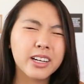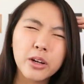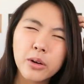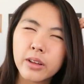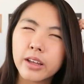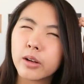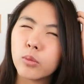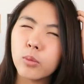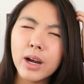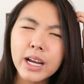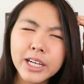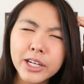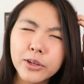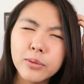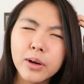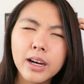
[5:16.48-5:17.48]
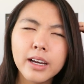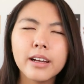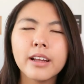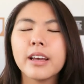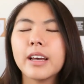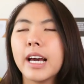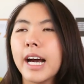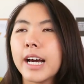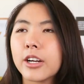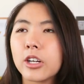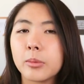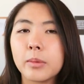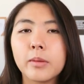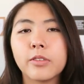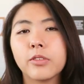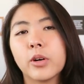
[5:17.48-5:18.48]
And I know, like, why do you want, I don't
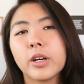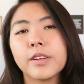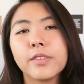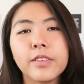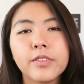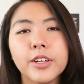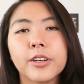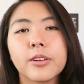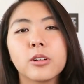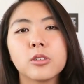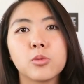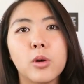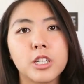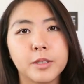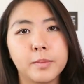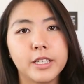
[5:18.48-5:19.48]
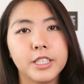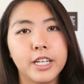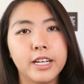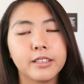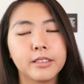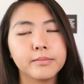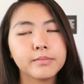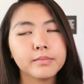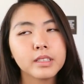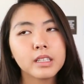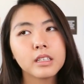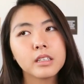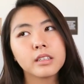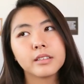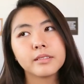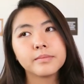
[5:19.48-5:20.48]
know, maybe 40, 50 year olds watching my channel?
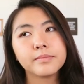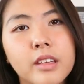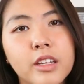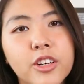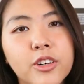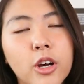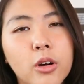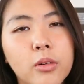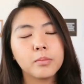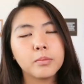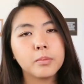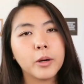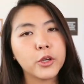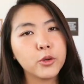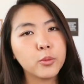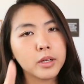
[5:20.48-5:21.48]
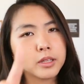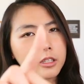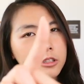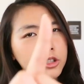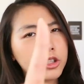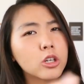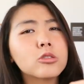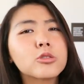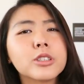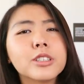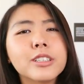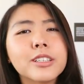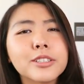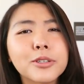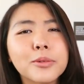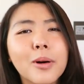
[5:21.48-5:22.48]
You don't, but you want the
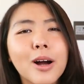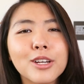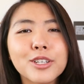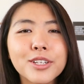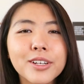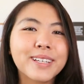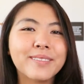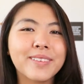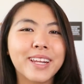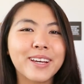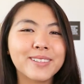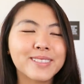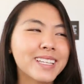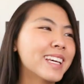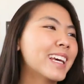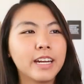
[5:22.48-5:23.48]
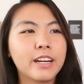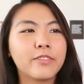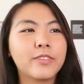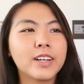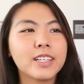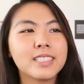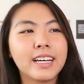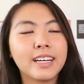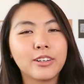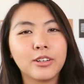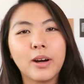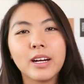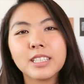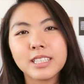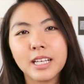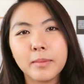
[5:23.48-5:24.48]
children to watch your videos. And at first, I don't know,
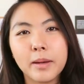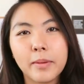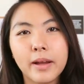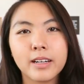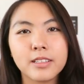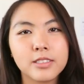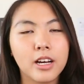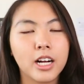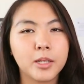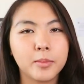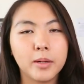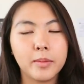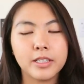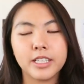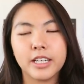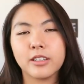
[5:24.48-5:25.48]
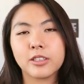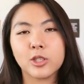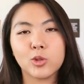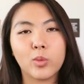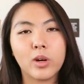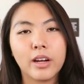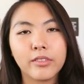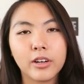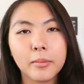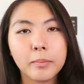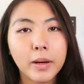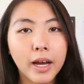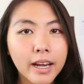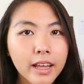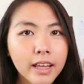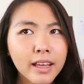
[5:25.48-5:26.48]
I just thought my parents talk about my channel because whatever.
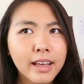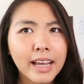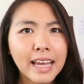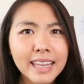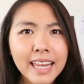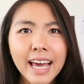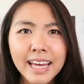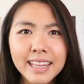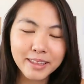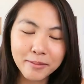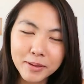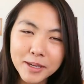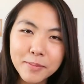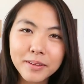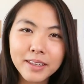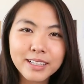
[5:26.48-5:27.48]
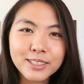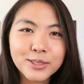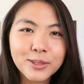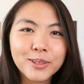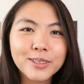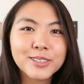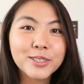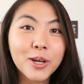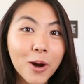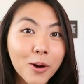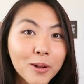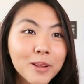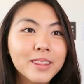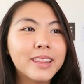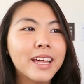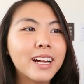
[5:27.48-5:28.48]
But in the end, the people they told
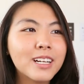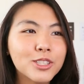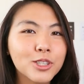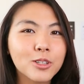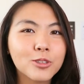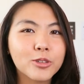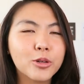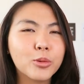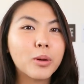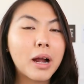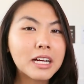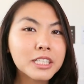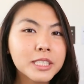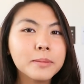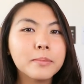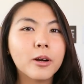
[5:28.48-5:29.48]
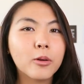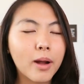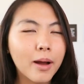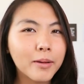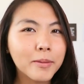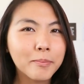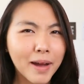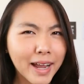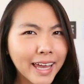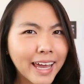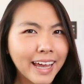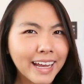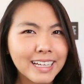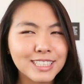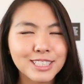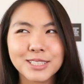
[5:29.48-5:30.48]
their children who were actually around my
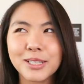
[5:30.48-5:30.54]
age.